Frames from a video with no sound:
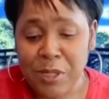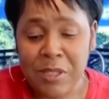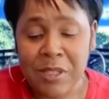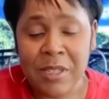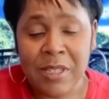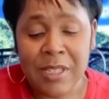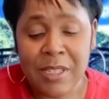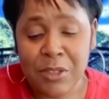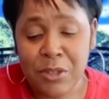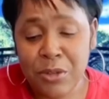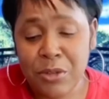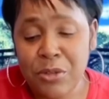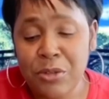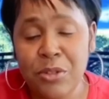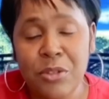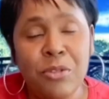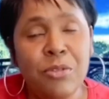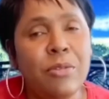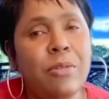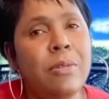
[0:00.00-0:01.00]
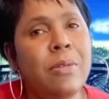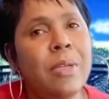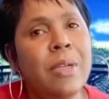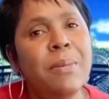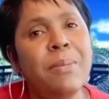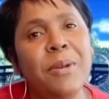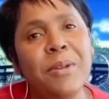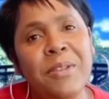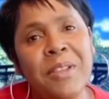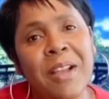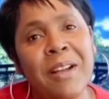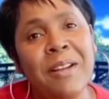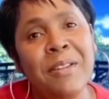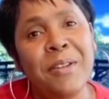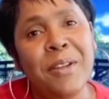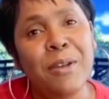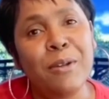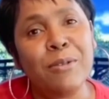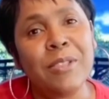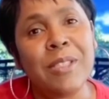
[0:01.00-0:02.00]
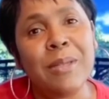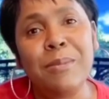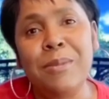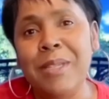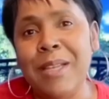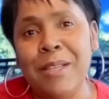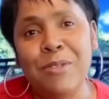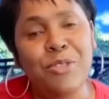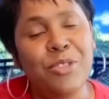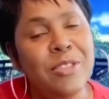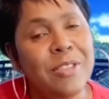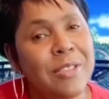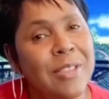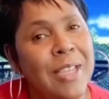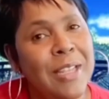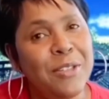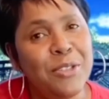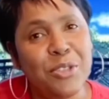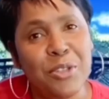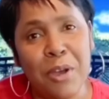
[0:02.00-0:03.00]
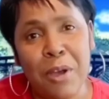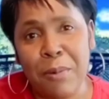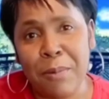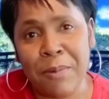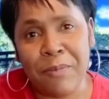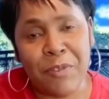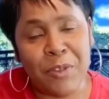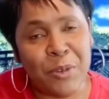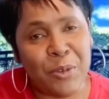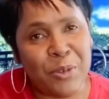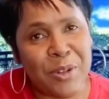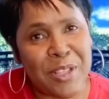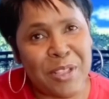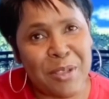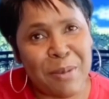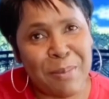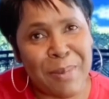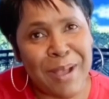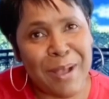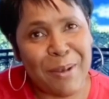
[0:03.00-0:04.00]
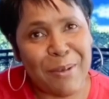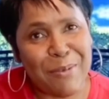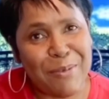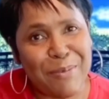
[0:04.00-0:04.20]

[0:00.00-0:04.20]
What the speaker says: And you come on, y'all know. Sometimes you just got to talk with food in your mouth.